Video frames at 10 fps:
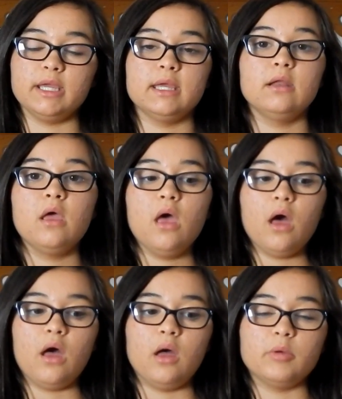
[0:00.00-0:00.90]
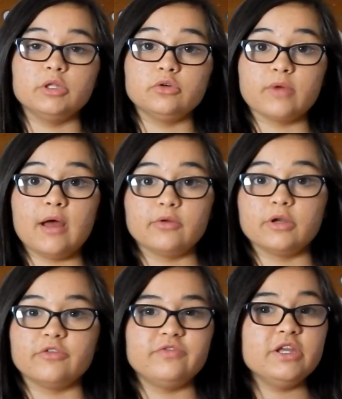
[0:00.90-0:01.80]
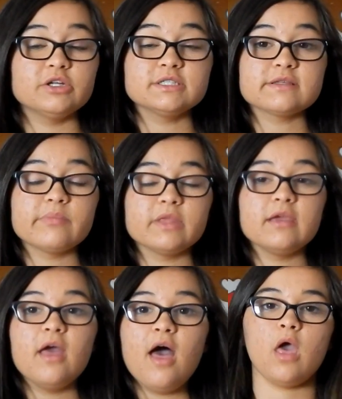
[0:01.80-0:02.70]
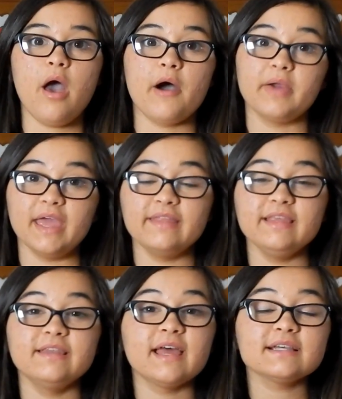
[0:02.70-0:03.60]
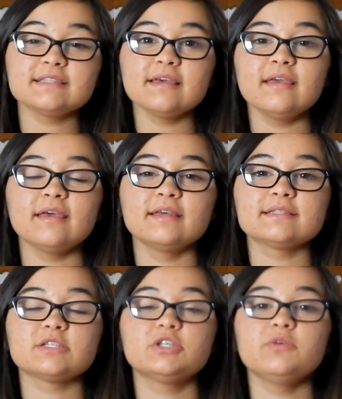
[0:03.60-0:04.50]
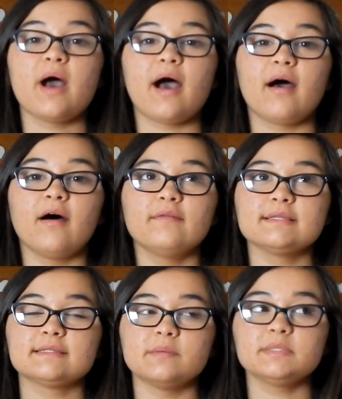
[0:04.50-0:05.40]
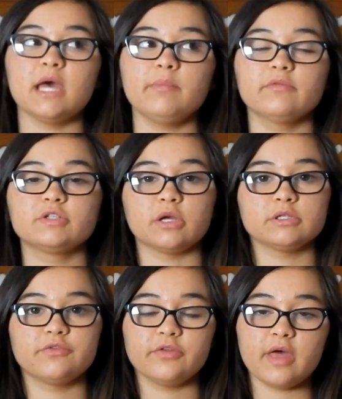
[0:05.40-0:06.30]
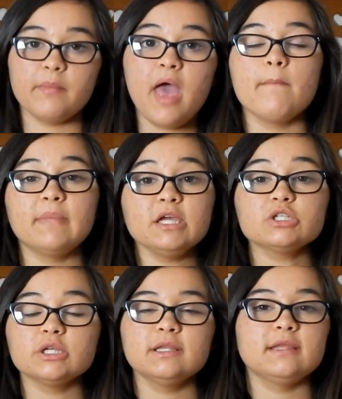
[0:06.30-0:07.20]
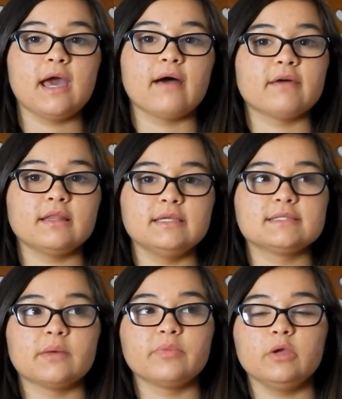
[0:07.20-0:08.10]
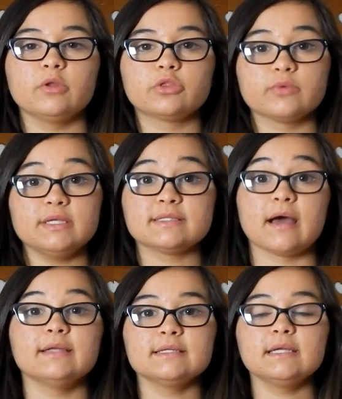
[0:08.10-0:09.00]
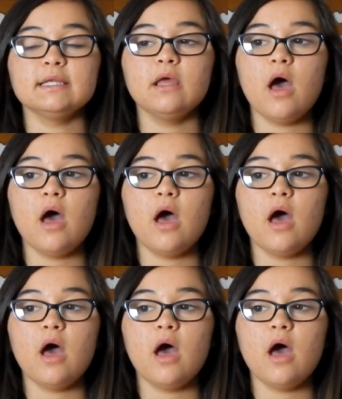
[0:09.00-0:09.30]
it on the ground or in a feeder or something. Okay, and the next thing is to have some type of shelter for them. Make sure that they have at least something with 3 sides in it